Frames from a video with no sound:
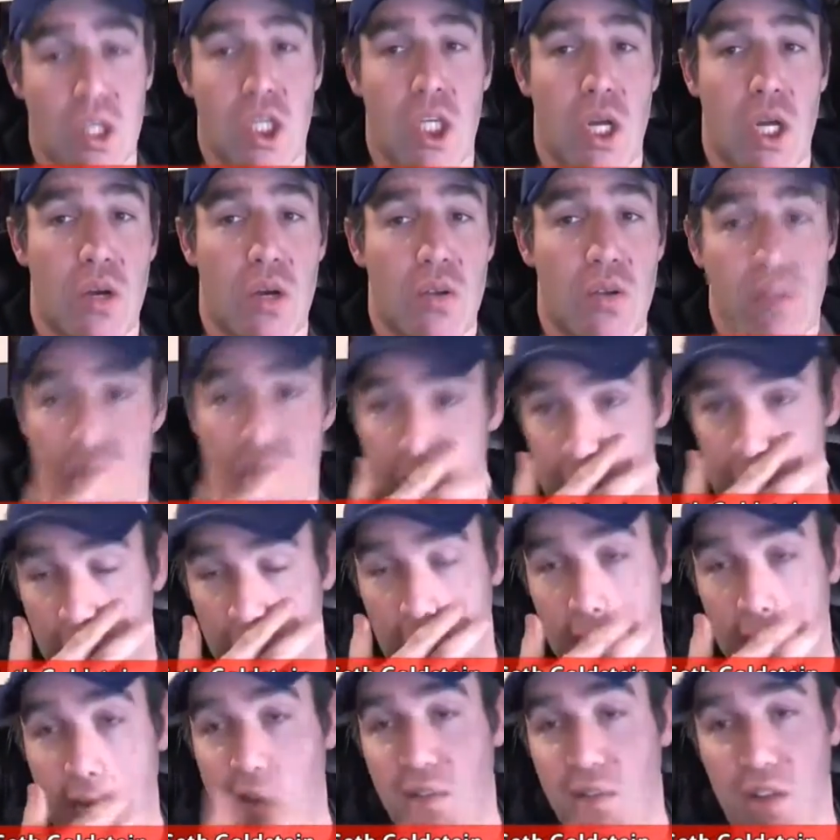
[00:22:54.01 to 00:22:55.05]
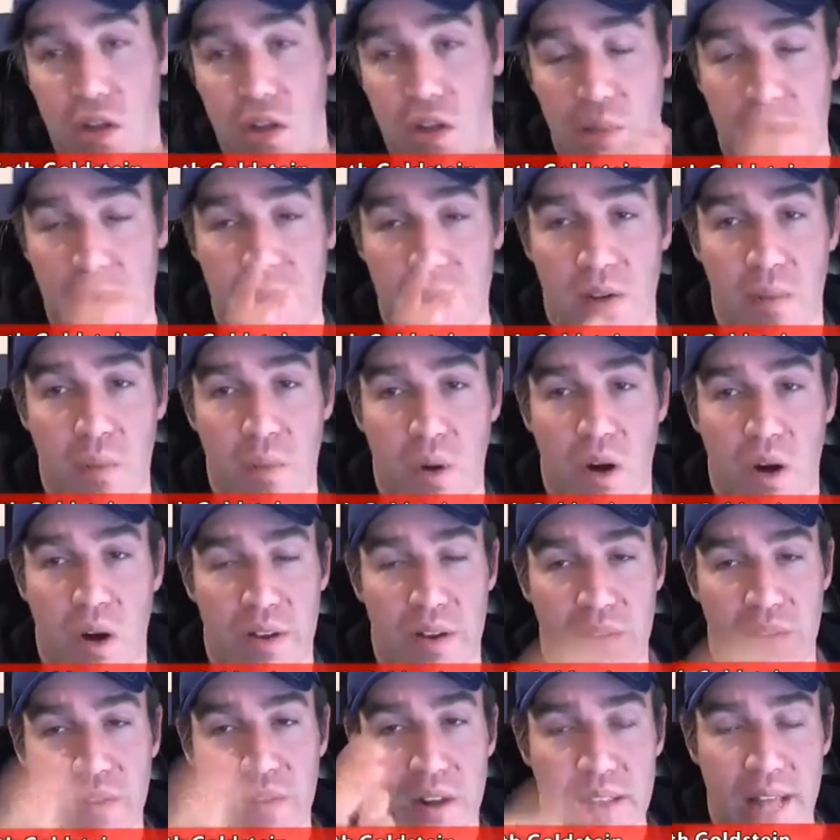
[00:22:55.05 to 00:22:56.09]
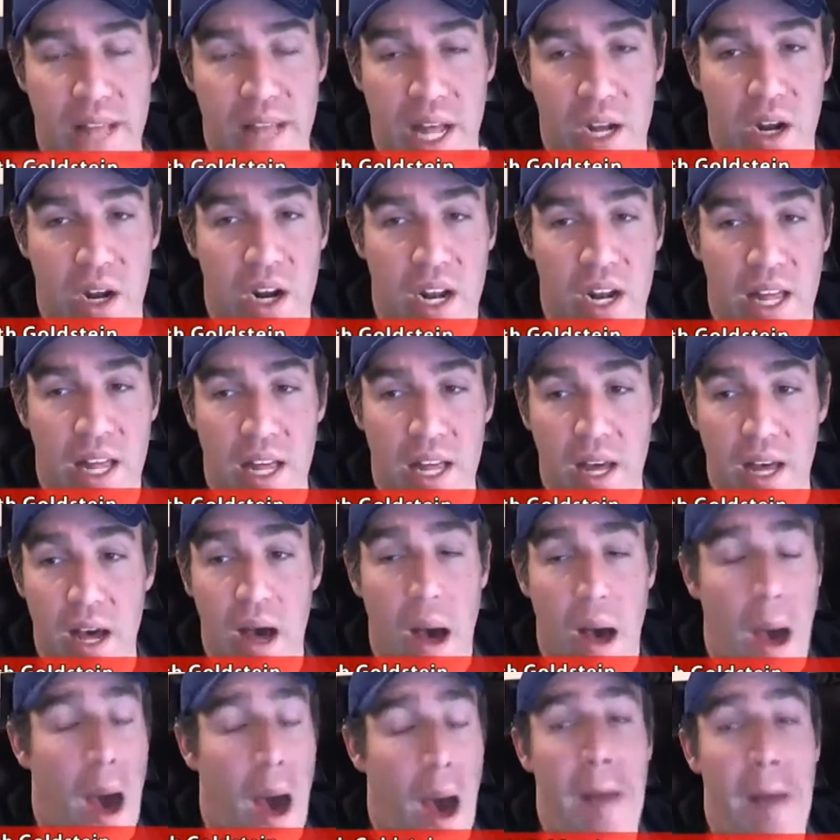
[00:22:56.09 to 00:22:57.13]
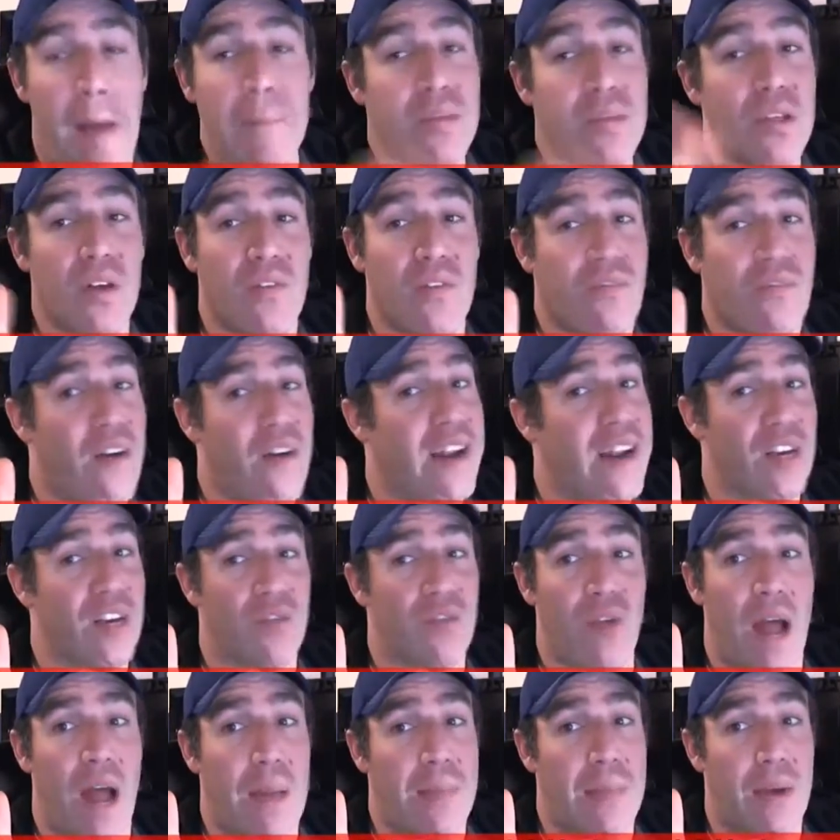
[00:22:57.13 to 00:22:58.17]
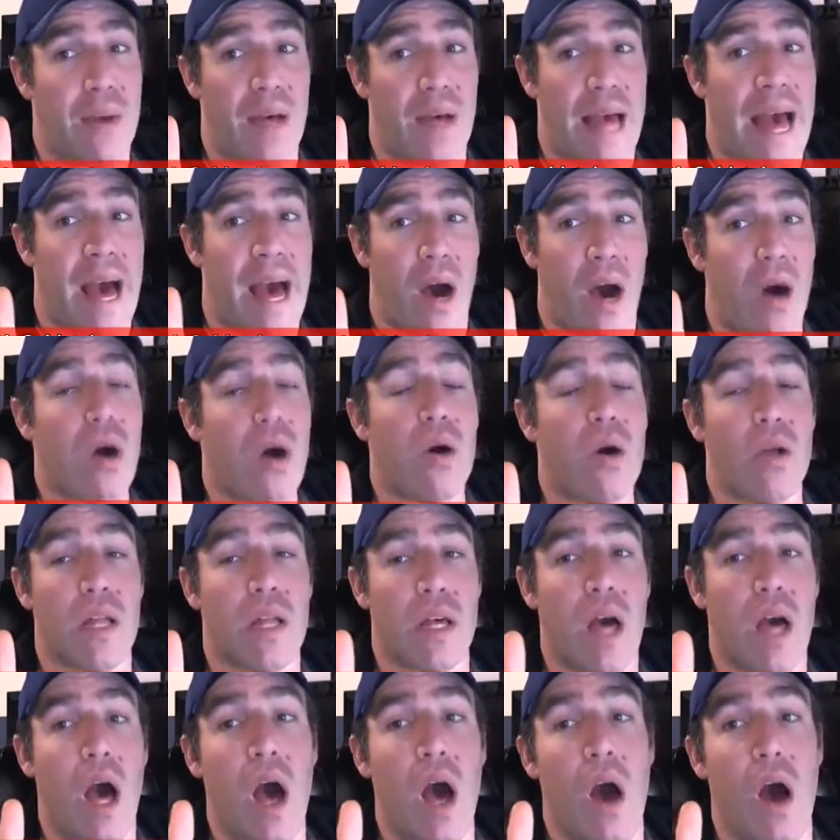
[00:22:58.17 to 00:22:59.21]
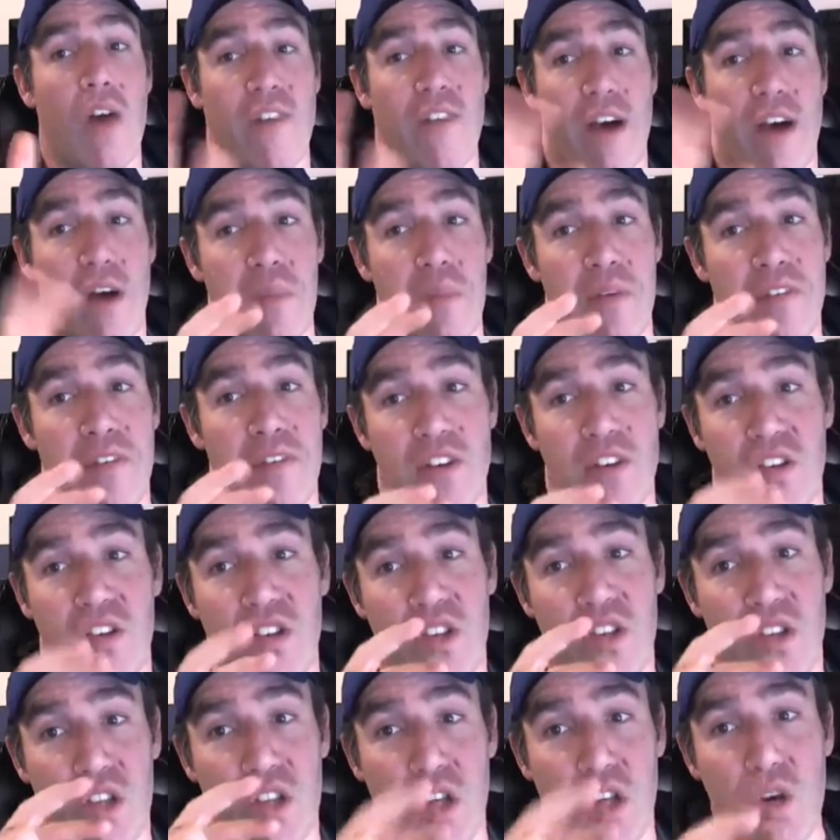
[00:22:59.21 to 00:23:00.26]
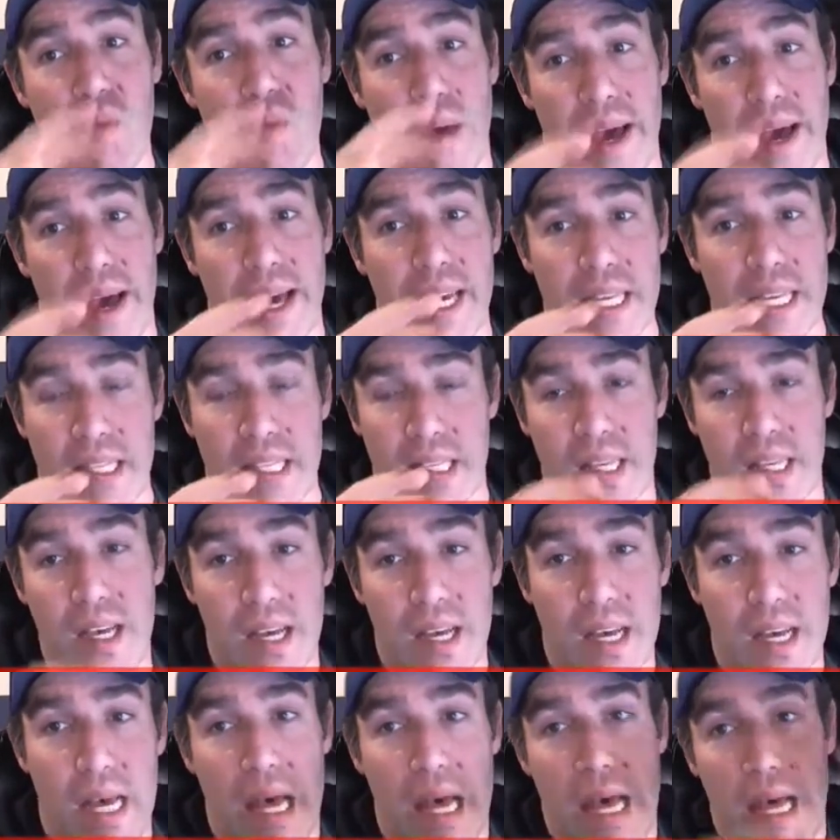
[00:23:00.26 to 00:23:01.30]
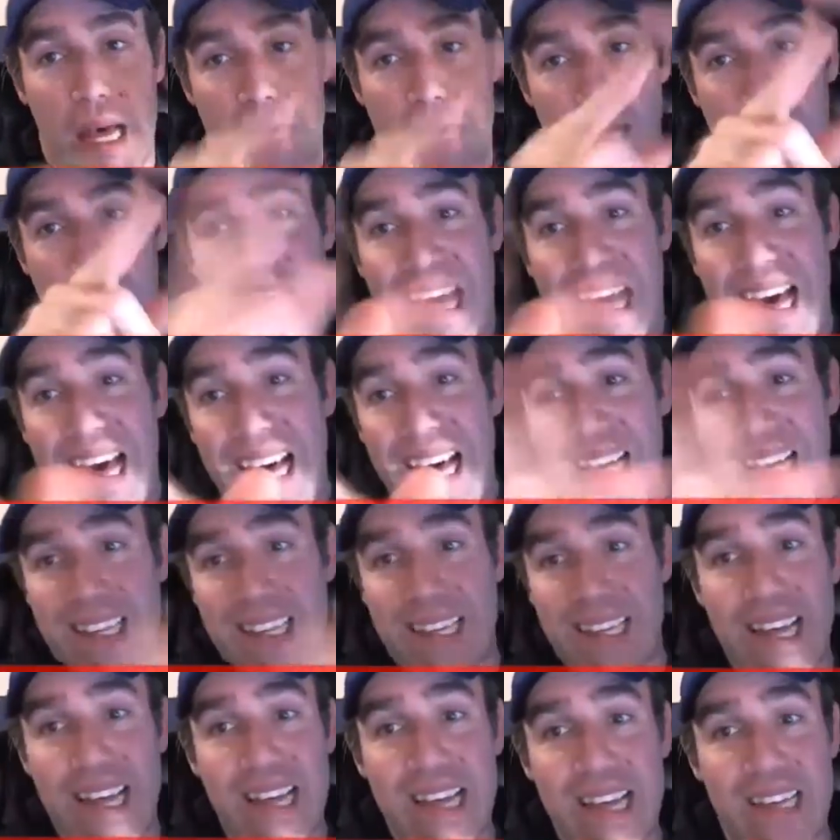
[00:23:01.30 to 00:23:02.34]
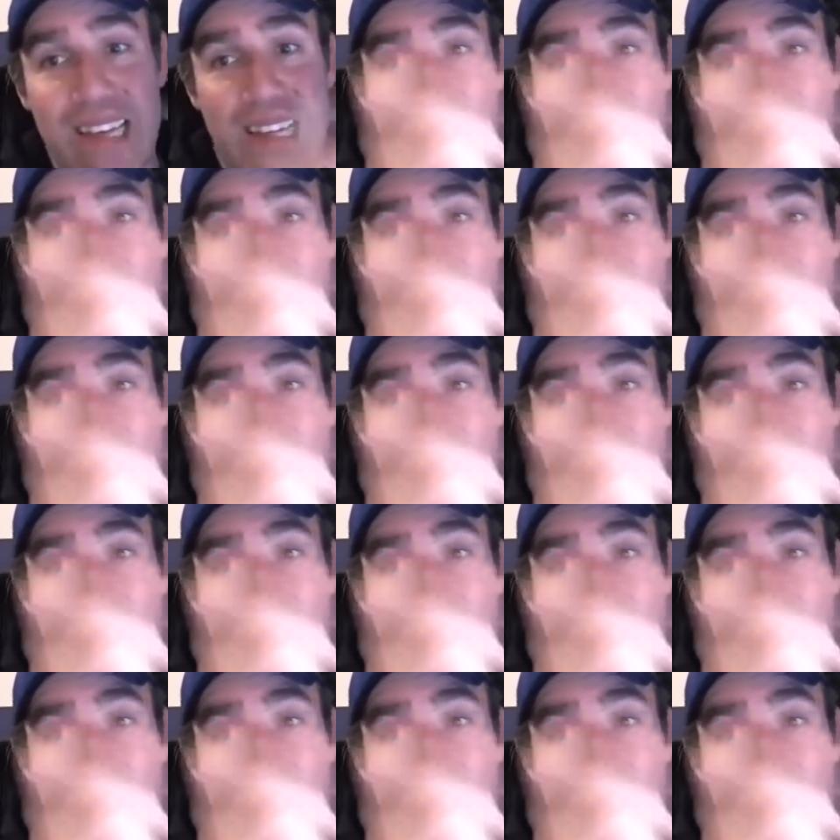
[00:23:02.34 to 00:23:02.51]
shows, you know, they give a little bit of a more of a rundown on it. I'm still finding crap out. Like, oh, if I hold my fingers two ways, like this and this and